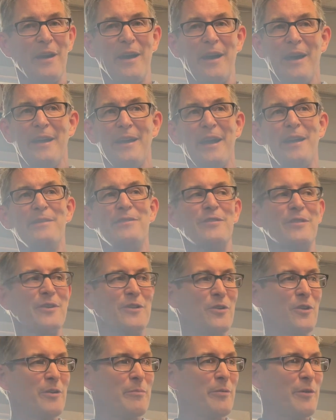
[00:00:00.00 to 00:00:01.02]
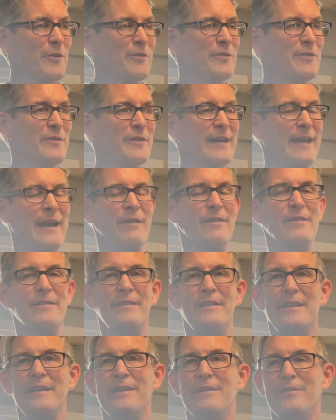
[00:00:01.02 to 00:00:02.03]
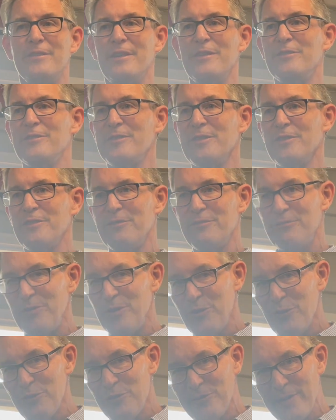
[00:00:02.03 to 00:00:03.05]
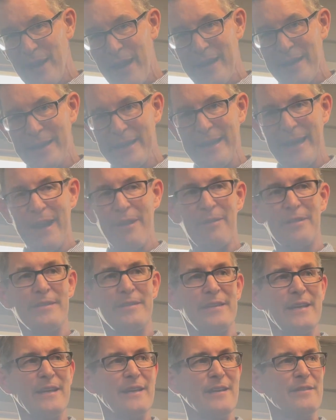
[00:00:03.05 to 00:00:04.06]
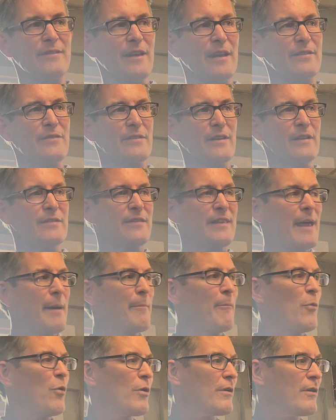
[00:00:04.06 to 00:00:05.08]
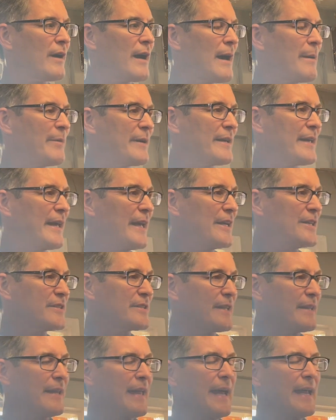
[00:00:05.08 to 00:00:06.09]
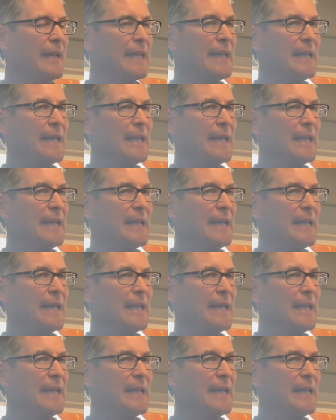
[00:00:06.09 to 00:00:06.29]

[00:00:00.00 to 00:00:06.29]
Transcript: An unsecured personal guarantee is just you sign and guarantee. It's that moral obligation that